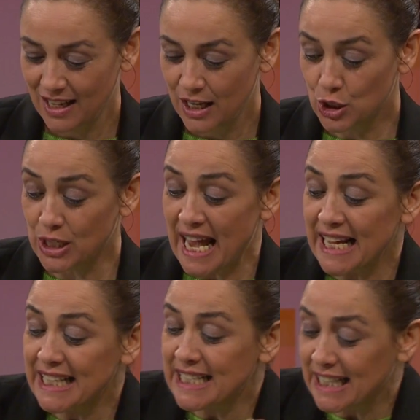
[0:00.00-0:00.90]
Today
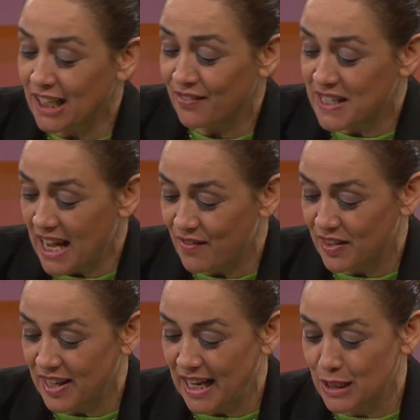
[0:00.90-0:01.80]
in the city of David,
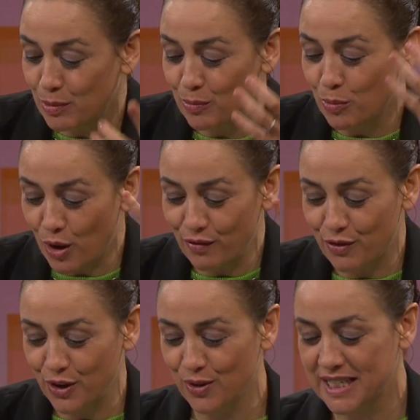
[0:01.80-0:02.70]
there has been born for
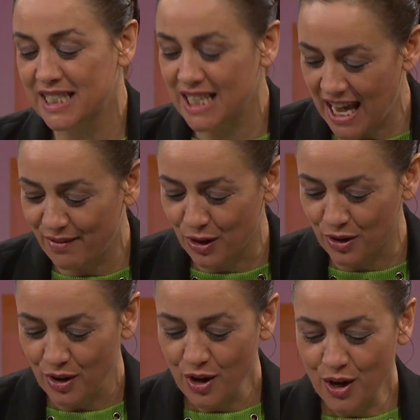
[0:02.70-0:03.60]
you a Savior
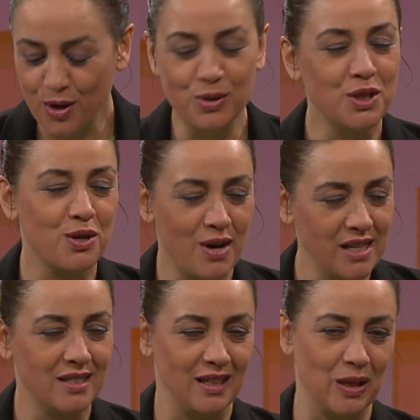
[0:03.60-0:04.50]
who is
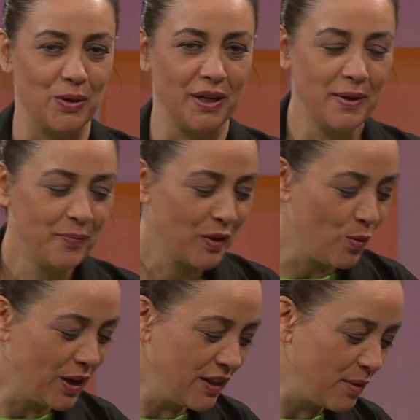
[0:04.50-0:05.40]
Christ the Lord.
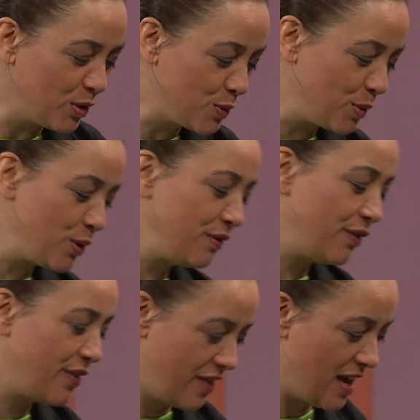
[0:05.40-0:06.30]
One of the most beautiful
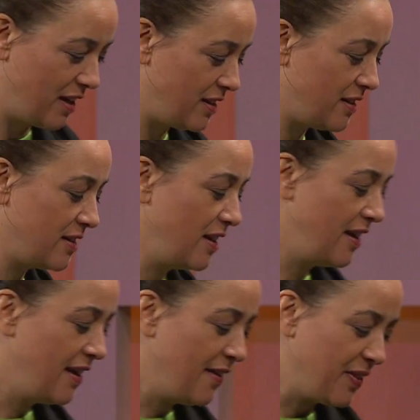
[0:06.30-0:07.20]
things
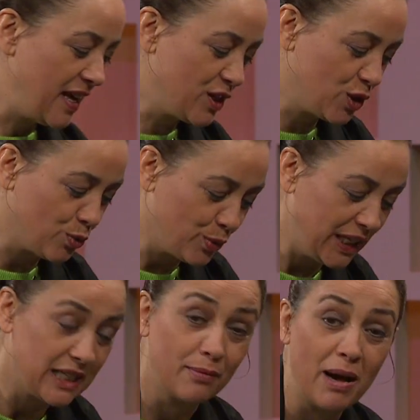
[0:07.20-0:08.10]
is to
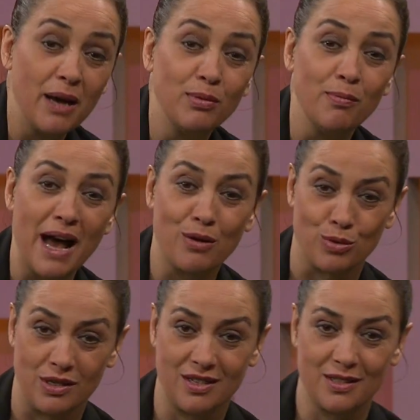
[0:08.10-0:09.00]
read the Bible
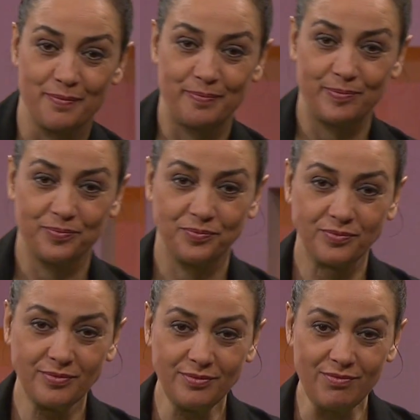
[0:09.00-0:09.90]
backwards.
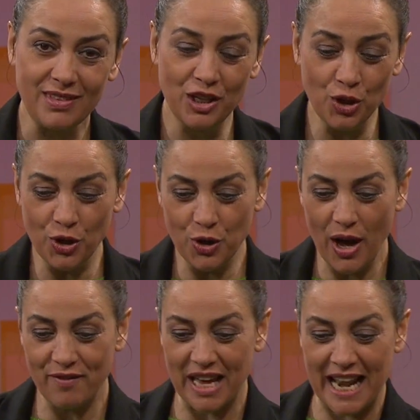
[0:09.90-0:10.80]
You know, you
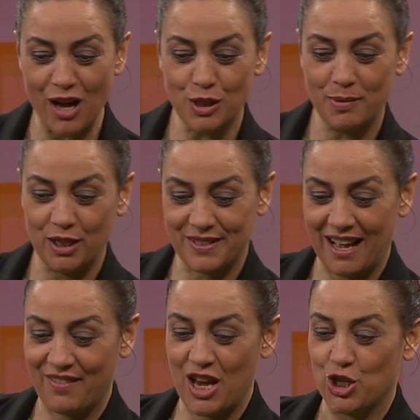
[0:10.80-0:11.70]
have the announcement of
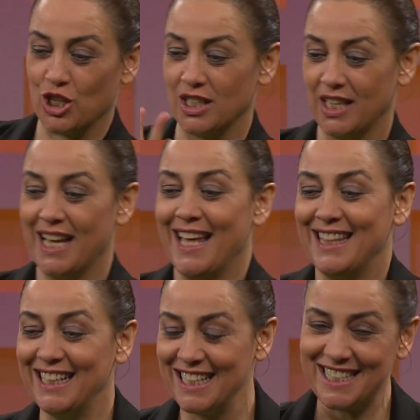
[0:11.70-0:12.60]
salvation.
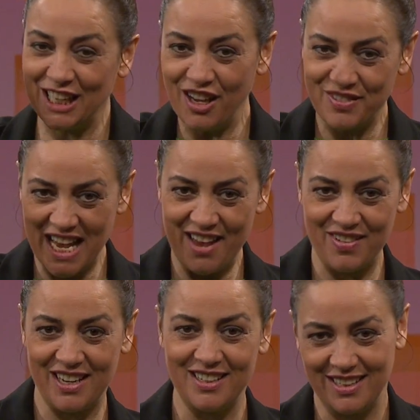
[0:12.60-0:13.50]
In the city of
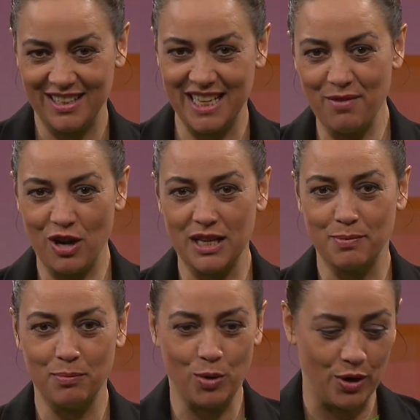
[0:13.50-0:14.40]
David, a Savior has
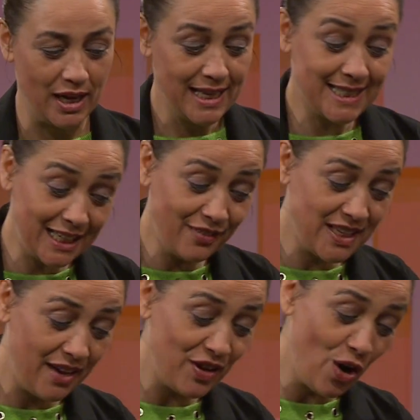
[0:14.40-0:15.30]
been born. City of
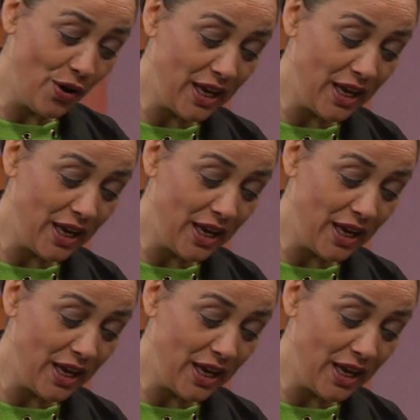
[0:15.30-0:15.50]
David, oh